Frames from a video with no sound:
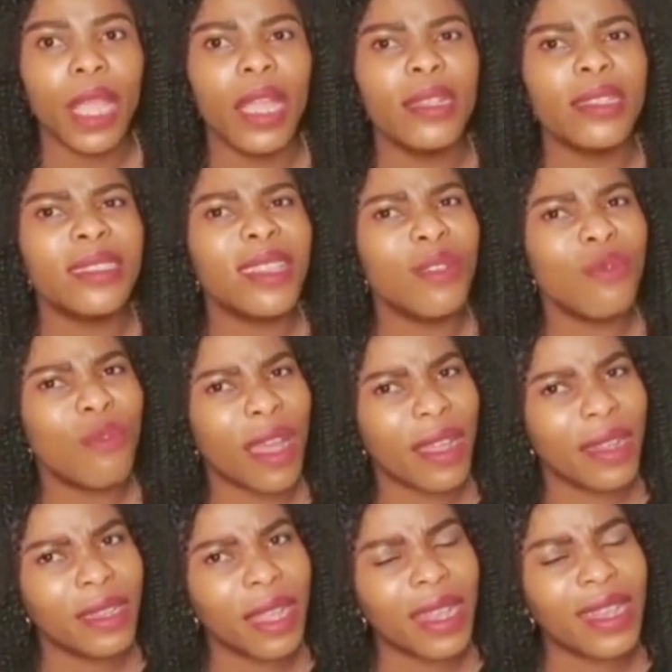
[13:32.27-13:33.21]
and said,
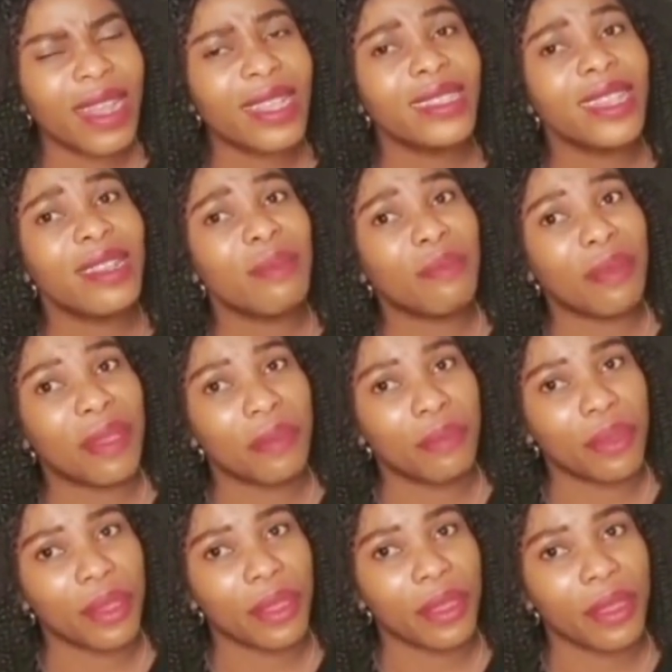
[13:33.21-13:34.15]
what? And I said,
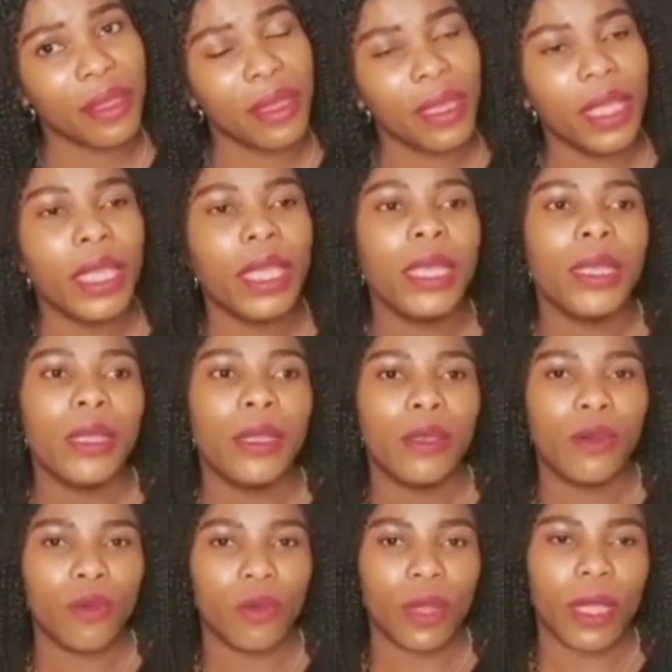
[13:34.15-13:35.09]
baby.
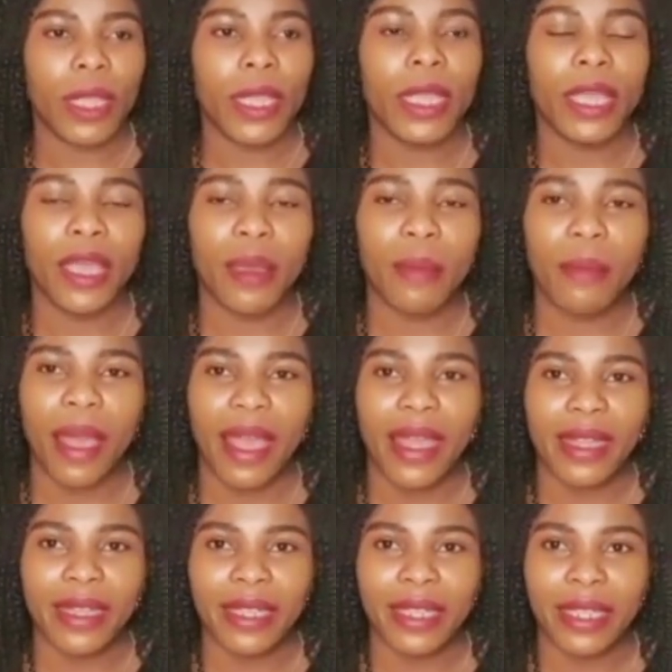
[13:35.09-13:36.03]
Okay, he came
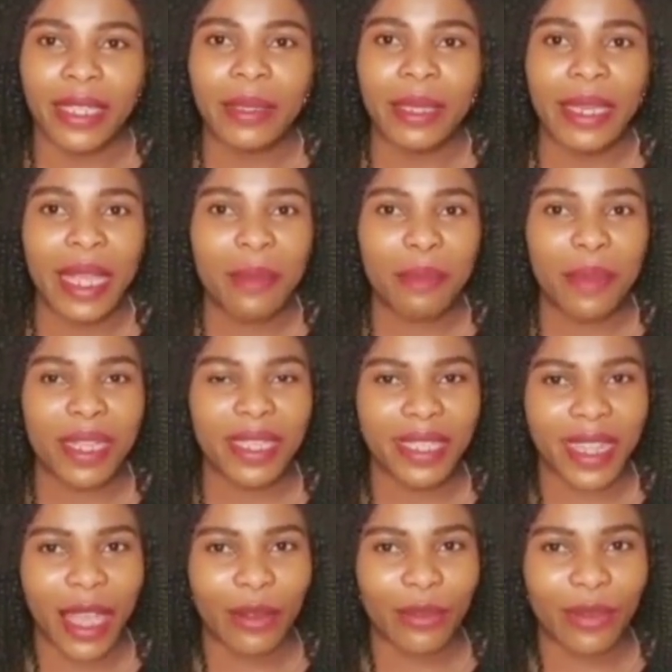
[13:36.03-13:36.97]
and lay
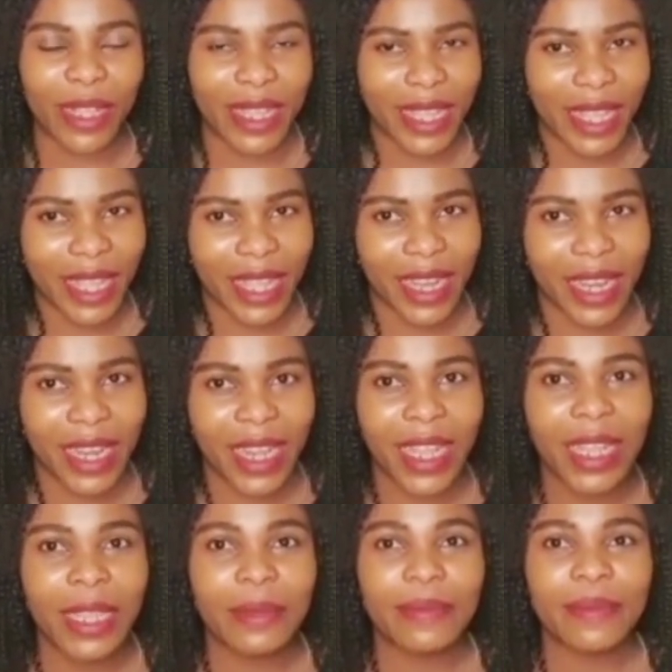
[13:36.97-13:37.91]
me down
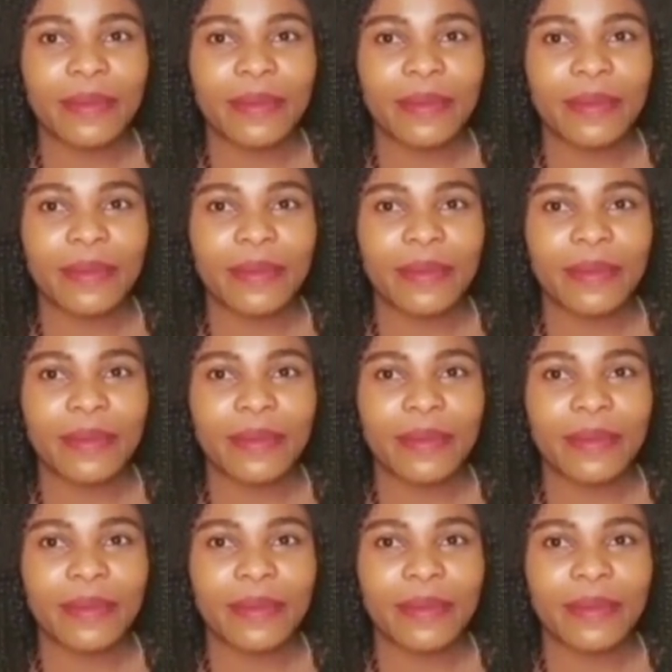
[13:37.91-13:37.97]
again